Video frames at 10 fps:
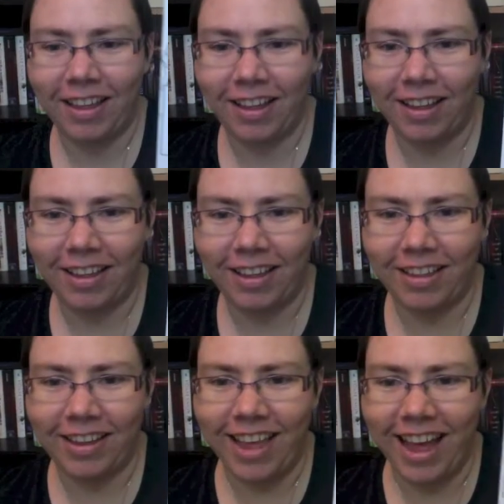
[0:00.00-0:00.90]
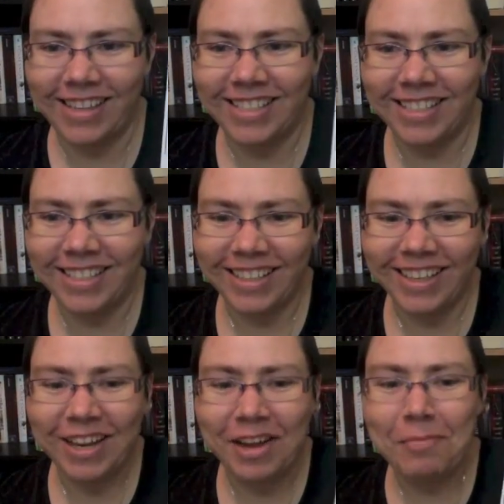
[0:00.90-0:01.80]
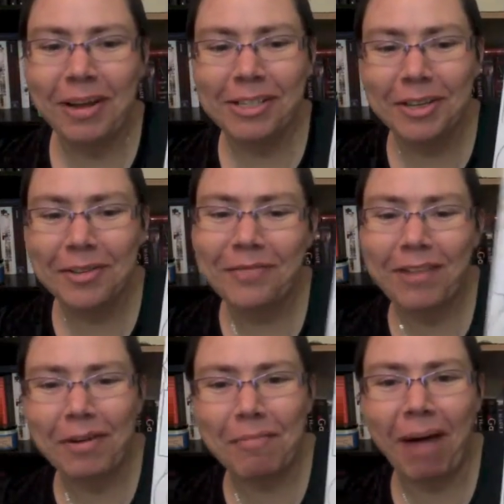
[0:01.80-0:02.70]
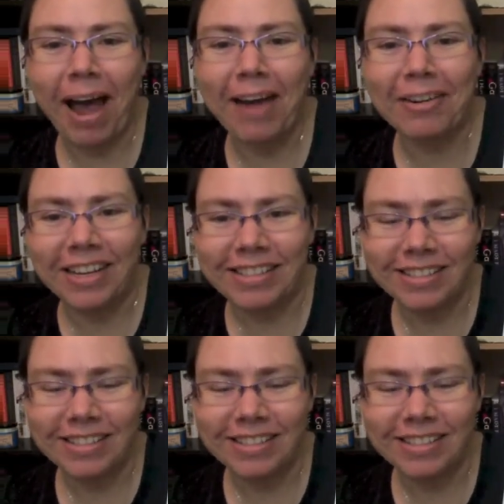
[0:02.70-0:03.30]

Look at that. My two favorite pirates.